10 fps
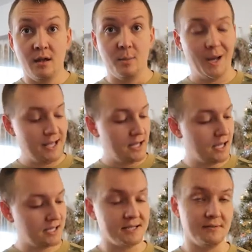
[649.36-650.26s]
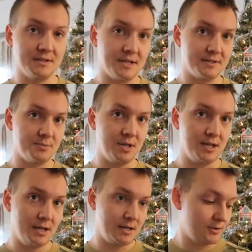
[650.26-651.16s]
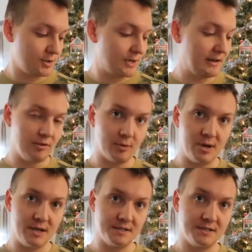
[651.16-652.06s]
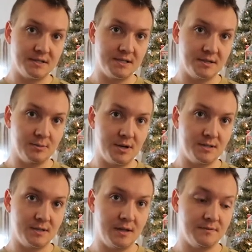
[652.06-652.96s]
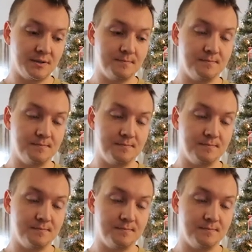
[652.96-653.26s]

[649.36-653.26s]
But Steven tells me that I should have AirPods because he has AirPods and loves them.